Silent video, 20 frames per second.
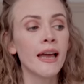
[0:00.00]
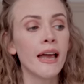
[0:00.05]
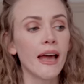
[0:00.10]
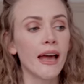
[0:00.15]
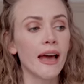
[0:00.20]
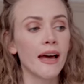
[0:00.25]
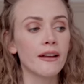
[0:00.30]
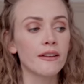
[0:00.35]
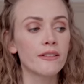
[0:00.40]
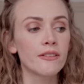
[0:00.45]

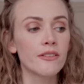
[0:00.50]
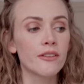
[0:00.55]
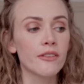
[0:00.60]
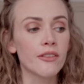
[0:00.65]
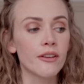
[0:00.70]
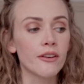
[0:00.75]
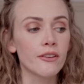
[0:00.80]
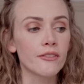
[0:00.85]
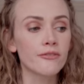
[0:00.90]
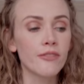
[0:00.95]
and
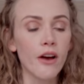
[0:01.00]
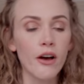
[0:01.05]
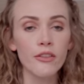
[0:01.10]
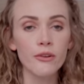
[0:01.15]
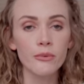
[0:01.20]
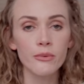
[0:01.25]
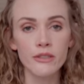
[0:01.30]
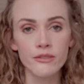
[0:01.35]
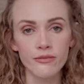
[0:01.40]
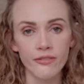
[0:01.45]
the
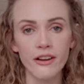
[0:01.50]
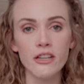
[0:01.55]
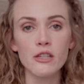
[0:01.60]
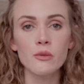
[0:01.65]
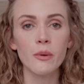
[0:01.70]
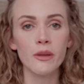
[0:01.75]
father was French,